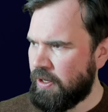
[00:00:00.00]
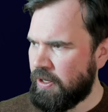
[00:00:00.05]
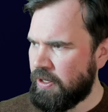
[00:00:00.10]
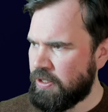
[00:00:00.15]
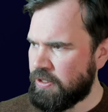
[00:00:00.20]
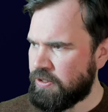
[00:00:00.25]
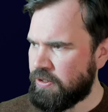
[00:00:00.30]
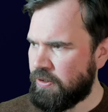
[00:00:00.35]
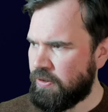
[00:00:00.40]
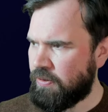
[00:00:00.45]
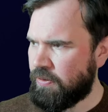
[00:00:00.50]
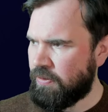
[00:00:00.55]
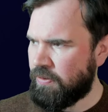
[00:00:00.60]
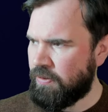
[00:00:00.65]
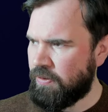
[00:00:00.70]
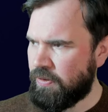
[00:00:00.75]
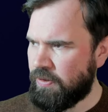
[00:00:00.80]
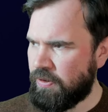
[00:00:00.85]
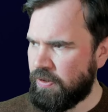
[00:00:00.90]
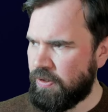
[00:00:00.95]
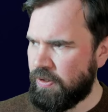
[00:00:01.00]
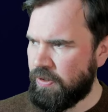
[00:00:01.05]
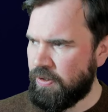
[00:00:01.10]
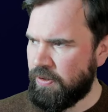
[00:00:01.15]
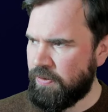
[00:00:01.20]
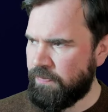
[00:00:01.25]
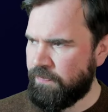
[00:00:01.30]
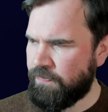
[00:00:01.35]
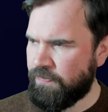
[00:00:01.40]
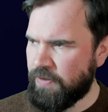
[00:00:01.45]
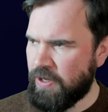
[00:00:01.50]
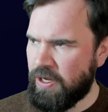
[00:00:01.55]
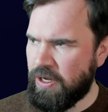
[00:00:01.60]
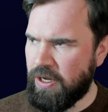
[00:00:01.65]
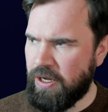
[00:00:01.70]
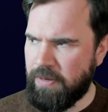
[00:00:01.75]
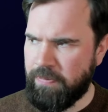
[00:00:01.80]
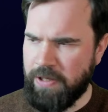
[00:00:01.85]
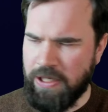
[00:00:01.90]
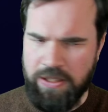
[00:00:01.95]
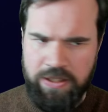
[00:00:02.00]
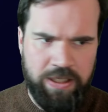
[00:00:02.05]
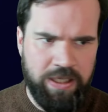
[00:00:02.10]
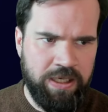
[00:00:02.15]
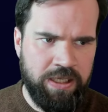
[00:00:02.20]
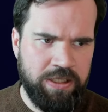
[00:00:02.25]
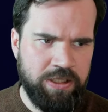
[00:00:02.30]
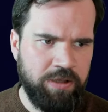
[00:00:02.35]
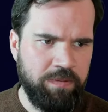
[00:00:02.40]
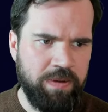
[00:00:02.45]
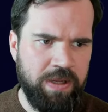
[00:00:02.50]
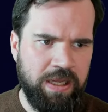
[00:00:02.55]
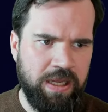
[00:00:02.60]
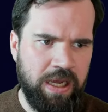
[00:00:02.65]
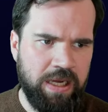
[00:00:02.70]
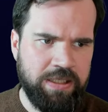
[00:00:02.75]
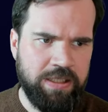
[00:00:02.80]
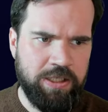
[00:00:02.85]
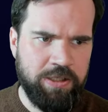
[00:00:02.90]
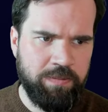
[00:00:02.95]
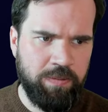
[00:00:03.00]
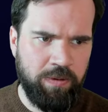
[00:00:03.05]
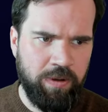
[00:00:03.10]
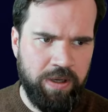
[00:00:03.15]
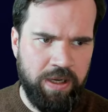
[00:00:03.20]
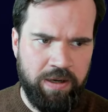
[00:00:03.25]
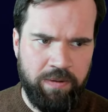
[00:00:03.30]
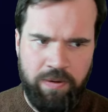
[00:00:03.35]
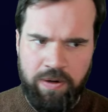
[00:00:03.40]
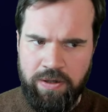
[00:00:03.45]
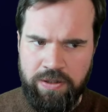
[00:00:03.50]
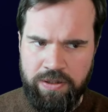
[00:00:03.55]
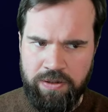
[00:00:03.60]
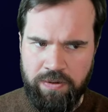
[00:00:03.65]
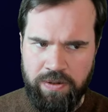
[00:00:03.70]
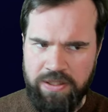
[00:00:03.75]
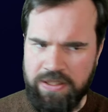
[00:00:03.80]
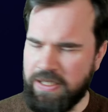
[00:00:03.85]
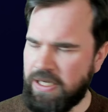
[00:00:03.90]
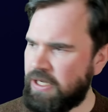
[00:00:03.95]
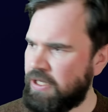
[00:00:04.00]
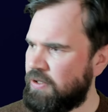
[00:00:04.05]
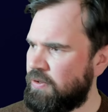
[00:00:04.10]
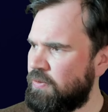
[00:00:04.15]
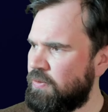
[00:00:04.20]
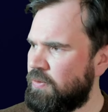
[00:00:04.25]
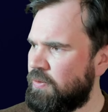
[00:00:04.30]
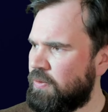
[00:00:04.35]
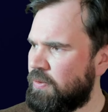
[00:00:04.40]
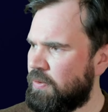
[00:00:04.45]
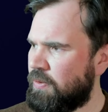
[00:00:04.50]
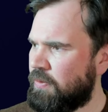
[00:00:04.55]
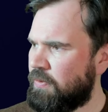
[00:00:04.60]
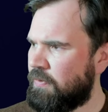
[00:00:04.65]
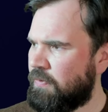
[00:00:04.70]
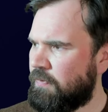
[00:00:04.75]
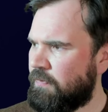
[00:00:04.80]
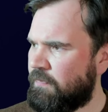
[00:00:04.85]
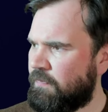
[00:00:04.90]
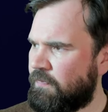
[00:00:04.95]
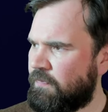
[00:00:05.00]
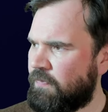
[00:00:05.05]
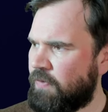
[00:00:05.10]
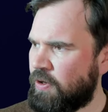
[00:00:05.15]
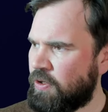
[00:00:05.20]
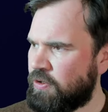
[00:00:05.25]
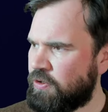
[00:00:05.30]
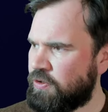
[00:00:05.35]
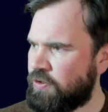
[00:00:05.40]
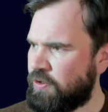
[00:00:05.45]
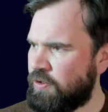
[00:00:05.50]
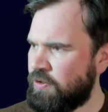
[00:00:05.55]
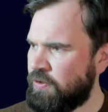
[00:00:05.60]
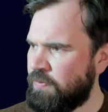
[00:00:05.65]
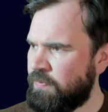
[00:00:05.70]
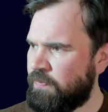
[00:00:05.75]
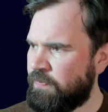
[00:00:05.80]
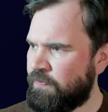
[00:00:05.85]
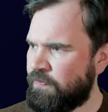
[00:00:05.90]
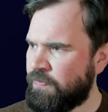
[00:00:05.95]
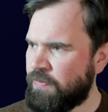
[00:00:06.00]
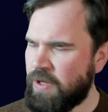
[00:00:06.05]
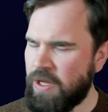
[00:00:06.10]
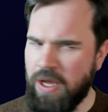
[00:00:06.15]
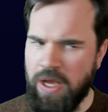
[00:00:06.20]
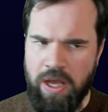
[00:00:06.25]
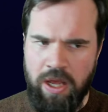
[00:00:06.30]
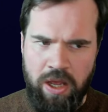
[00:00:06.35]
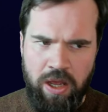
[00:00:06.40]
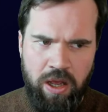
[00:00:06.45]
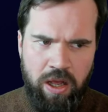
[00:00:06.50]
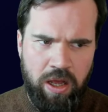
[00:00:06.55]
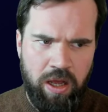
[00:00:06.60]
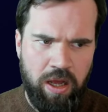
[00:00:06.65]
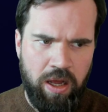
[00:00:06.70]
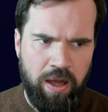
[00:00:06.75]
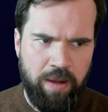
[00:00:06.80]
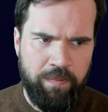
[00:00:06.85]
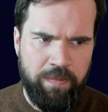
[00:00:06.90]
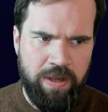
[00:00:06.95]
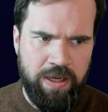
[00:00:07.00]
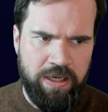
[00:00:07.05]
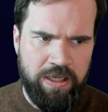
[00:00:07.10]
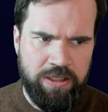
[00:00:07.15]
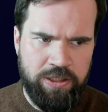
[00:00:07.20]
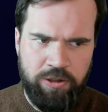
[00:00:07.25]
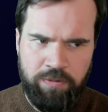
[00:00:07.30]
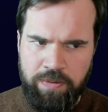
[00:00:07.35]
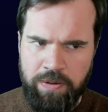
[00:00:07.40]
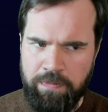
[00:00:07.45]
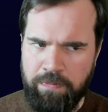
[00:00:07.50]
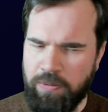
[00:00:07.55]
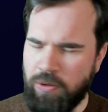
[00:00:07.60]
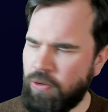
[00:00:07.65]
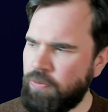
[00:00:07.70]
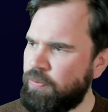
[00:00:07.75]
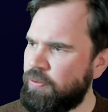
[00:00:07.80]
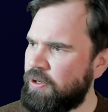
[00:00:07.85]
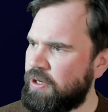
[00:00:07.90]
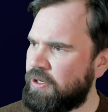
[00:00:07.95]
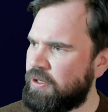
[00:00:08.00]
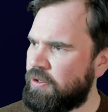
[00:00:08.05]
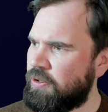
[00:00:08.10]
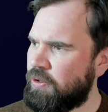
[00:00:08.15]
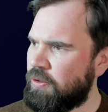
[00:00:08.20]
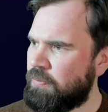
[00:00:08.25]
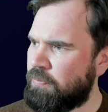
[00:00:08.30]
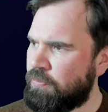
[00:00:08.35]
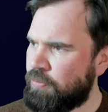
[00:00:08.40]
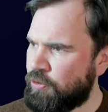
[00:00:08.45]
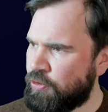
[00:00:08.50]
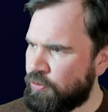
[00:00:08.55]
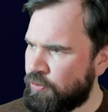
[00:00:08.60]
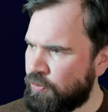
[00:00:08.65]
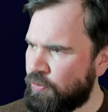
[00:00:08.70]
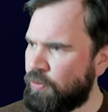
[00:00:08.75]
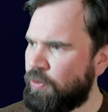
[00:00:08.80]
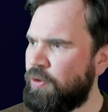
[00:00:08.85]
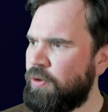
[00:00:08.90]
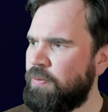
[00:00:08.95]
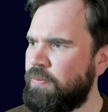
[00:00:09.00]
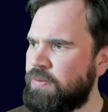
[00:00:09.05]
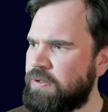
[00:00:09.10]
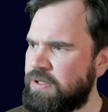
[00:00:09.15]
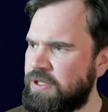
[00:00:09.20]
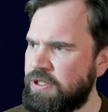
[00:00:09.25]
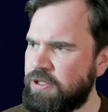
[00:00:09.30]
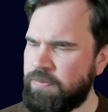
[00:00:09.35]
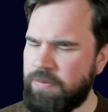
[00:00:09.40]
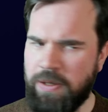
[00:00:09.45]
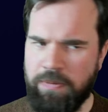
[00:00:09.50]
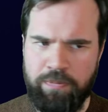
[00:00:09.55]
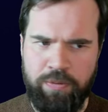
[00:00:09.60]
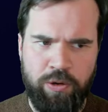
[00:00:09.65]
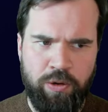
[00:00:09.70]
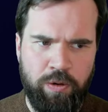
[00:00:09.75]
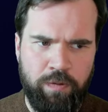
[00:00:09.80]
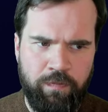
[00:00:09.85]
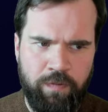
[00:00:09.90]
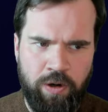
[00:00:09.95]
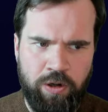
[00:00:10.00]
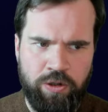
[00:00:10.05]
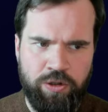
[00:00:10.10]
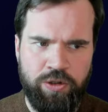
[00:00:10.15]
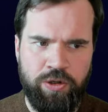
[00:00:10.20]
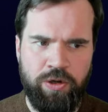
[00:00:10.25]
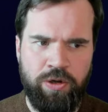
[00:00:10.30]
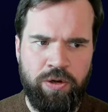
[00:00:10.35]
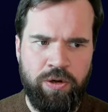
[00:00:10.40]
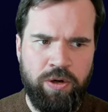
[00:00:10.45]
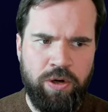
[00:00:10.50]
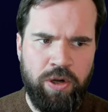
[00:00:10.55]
So because it needs to be accessible anywhere. So it's a U function. It needs to be blueprint pure. It needs to be a pure function.